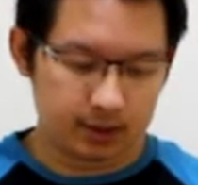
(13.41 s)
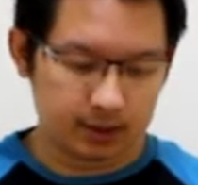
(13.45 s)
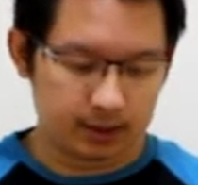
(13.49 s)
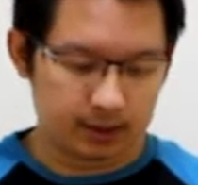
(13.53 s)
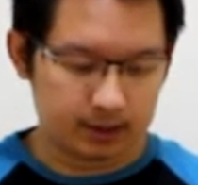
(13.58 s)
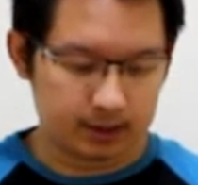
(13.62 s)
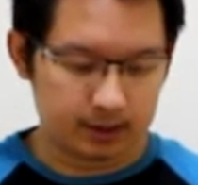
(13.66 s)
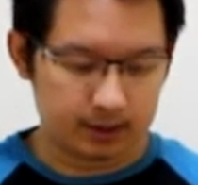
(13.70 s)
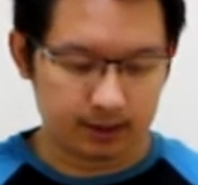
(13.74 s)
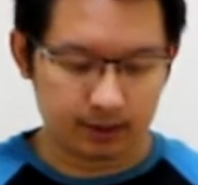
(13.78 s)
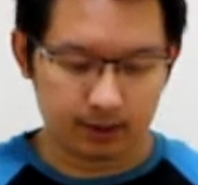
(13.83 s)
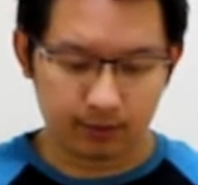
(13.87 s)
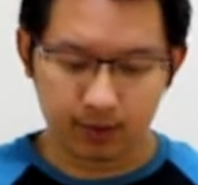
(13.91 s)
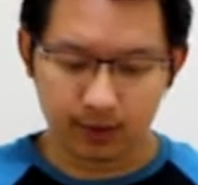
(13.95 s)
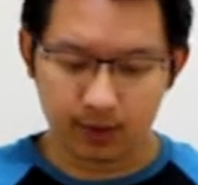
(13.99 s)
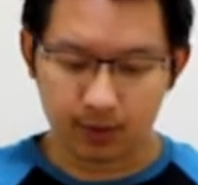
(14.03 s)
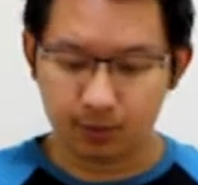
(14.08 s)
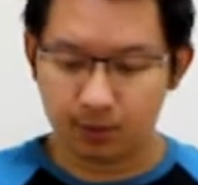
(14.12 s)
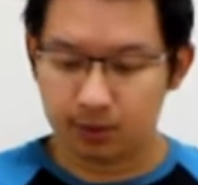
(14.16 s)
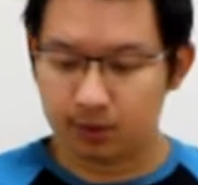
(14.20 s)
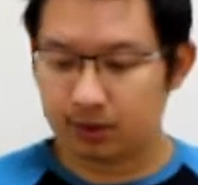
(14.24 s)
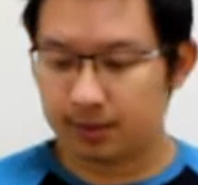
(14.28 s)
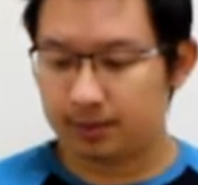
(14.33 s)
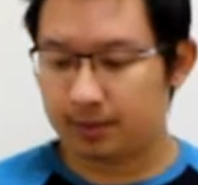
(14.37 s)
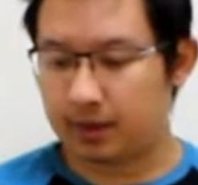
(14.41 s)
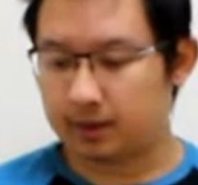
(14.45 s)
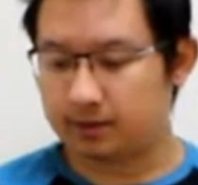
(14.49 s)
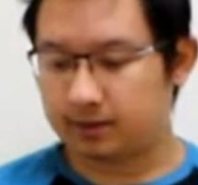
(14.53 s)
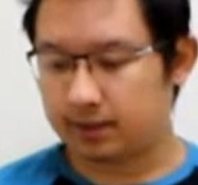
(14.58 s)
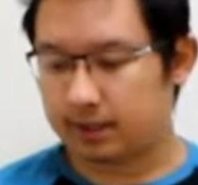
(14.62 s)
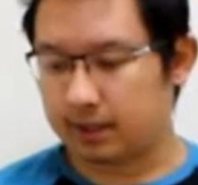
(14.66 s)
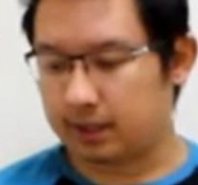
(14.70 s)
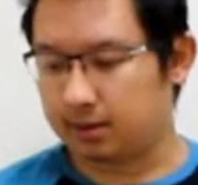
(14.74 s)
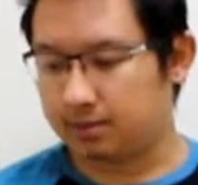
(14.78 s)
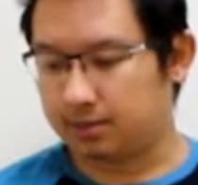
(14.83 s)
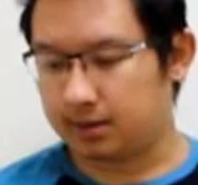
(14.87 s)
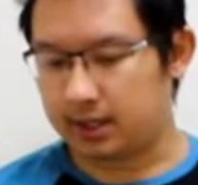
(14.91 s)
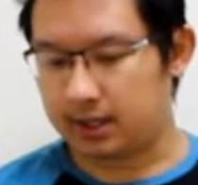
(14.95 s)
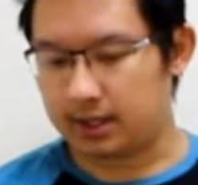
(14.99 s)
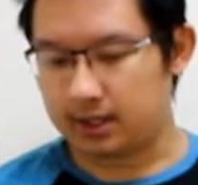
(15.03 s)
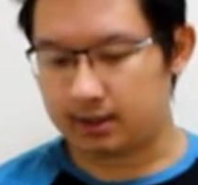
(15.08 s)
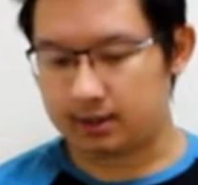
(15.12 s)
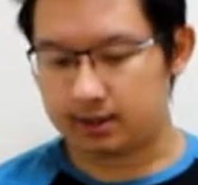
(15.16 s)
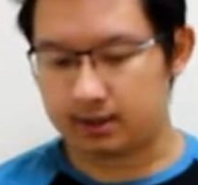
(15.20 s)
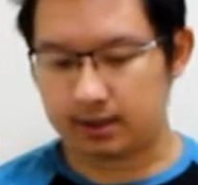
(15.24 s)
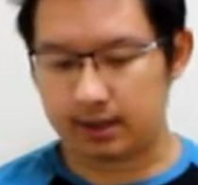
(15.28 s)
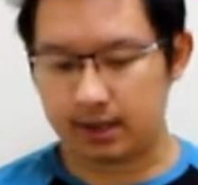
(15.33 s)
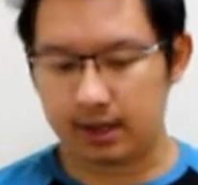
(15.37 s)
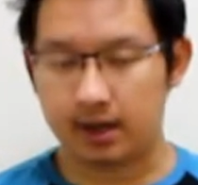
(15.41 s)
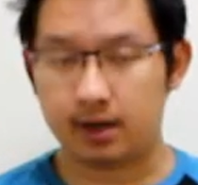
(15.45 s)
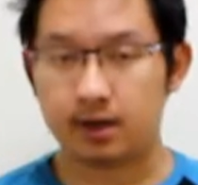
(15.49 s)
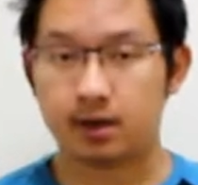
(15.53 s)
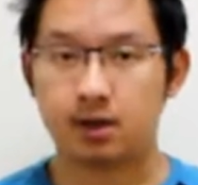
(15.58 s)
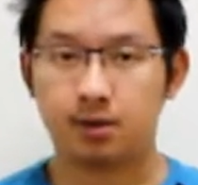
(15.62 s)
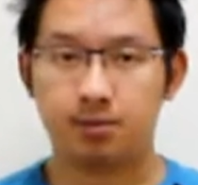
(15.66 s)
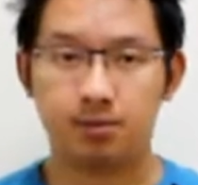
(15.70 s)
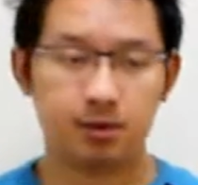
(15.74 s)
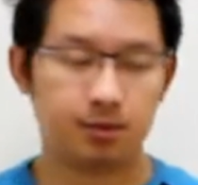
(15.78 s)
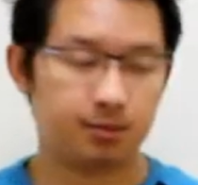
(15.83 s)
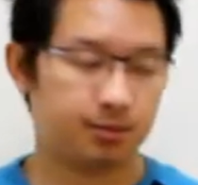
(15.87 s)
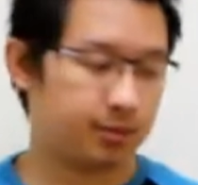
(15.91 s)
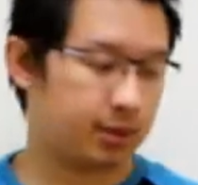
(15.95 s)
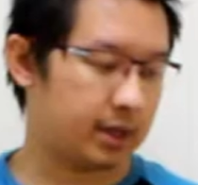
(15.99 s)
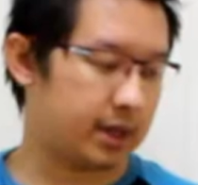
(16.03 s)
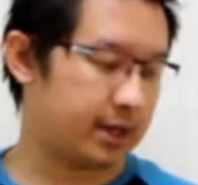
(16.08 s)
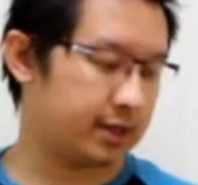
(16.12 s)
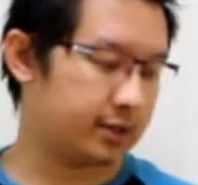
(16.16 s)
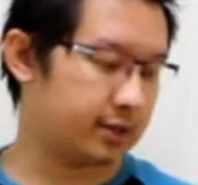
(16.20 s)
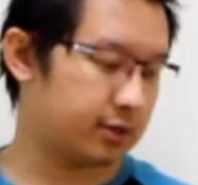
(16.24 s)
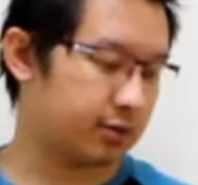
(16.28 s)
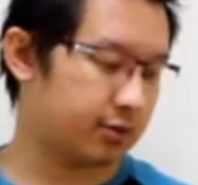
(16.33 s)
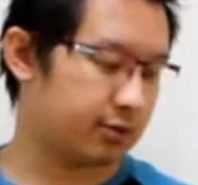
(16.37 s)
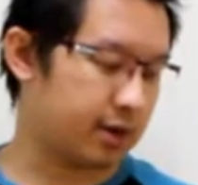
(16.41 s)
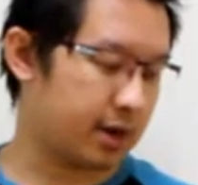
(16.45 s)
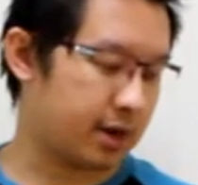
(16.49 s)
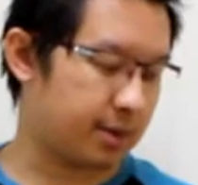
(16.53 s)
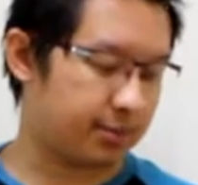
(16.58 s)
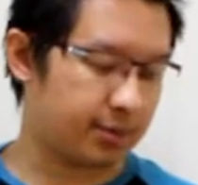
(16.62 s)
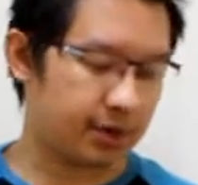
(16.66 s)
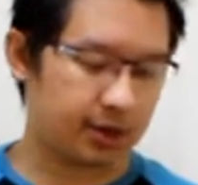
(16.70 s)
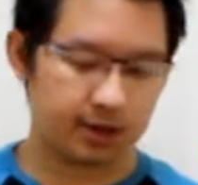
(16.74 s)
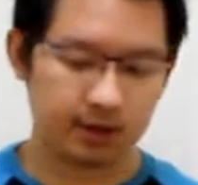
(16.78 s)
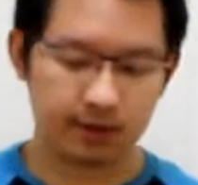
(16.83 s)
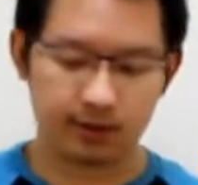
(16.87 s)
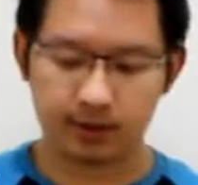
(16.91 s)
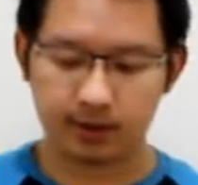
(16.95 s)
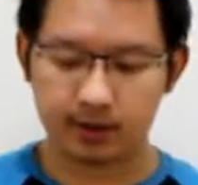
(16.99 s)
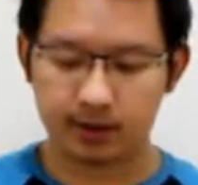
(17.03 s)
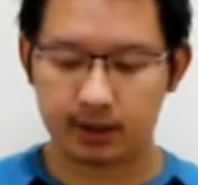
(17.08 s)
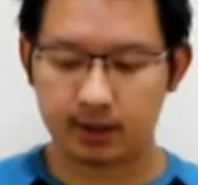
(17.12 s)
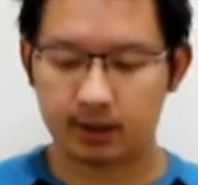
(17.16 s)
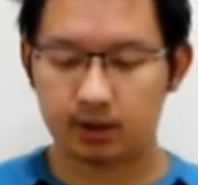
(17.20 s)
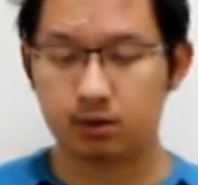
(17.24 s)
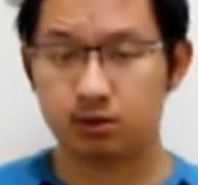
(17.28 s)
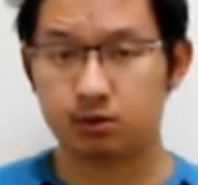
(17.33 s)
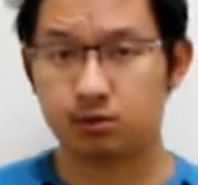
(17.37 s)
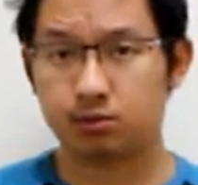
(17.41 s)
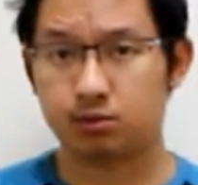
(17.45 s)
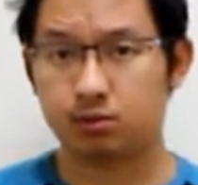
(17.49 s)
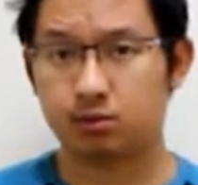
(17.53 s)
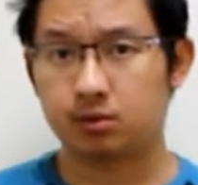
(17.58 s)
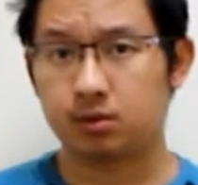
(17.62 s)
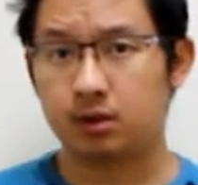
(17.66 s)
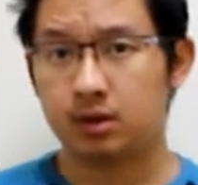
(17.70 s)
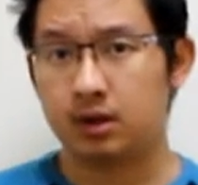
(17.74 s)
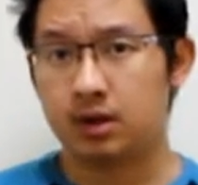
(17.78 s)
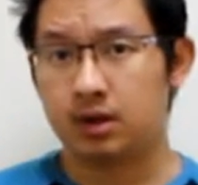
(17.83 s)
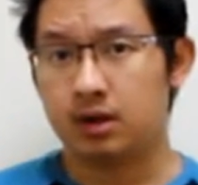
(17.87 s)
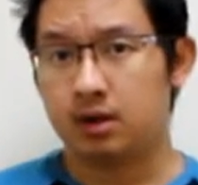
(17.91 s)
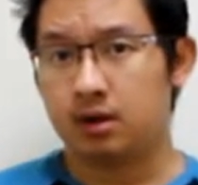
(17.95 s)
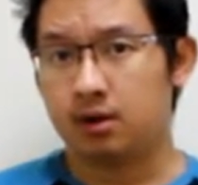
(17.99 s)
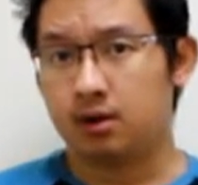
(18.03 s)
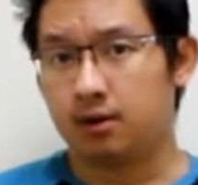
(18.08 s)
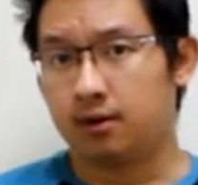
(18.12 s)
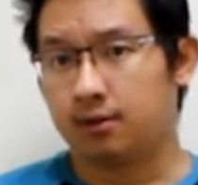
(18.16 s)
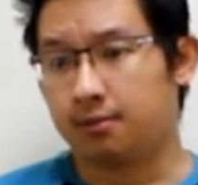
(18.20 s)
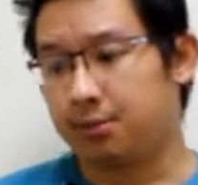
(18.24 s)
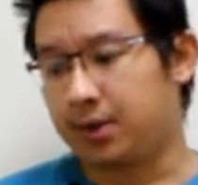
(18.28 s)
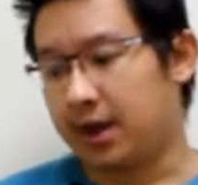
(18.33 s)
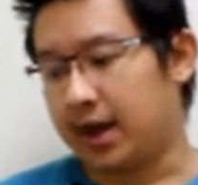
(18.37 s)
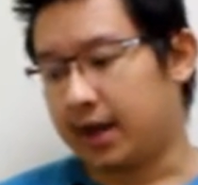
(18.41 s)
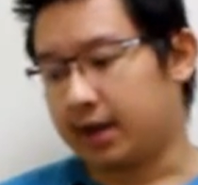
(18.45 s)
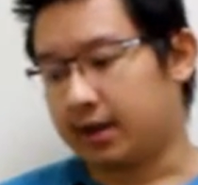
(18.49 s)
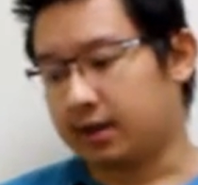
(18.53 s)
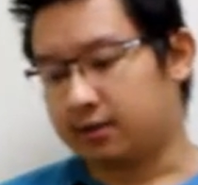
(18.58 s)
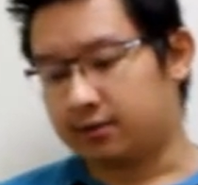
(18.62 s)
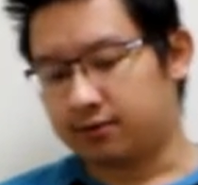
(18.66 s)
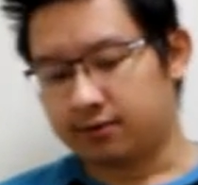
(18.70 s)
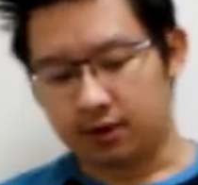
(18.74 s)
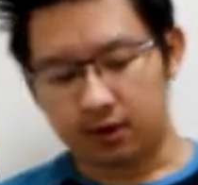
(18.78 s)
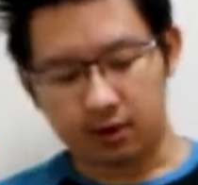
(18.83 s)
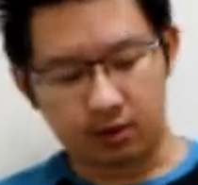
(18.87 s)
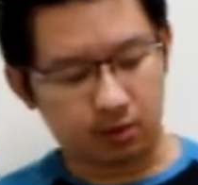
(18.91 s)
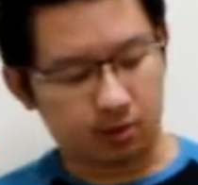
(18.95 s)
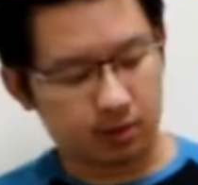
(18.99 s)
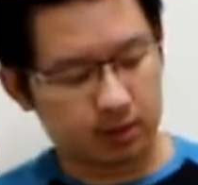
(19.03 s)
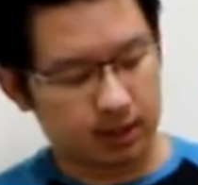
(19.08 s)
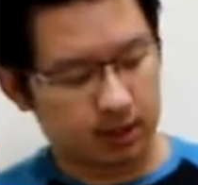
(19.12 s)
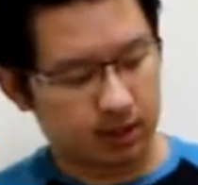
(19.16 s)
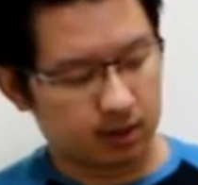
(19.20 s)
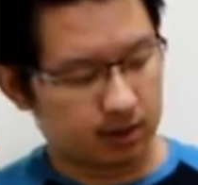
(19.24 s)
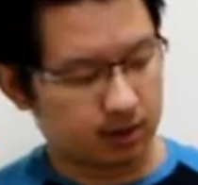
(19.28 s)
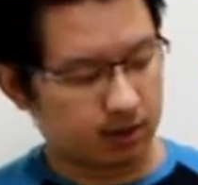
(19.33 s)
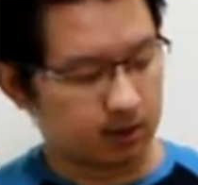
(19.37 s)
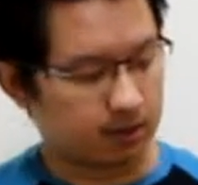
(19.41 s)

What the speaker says: I already pulled them outside the box. They had a couple of plastic wrapping and everything. It was packaged very well.